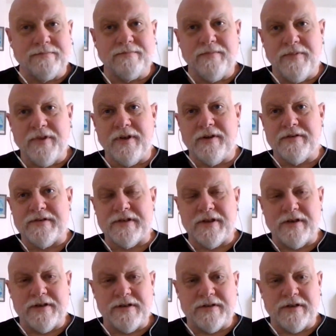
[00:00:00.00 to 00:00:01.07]
the
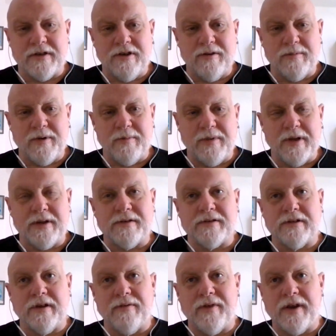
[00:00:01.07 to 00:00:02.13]
cities that human beings
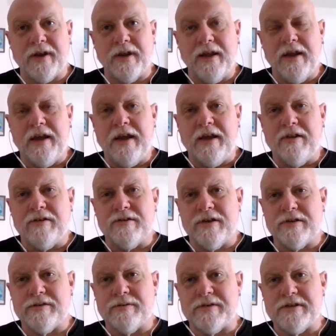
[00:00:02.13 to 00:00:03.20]
live in. There's
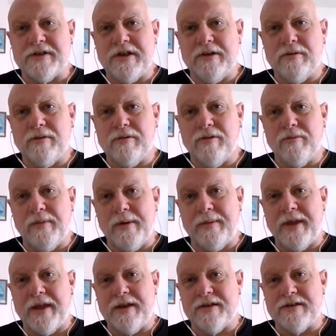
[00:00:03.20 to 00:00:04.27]
also a sequel, or maybe
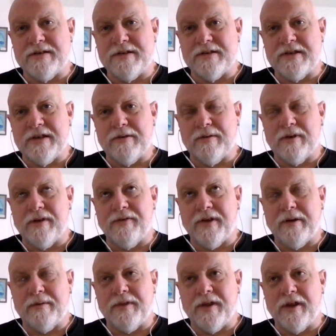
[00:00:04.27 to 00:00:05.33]
that is the sequel. I
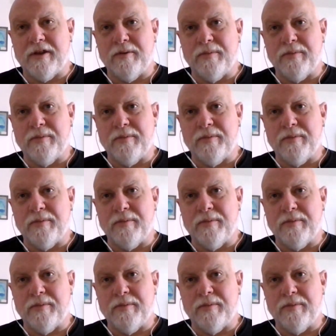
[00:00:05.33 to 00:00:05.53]
forget what the other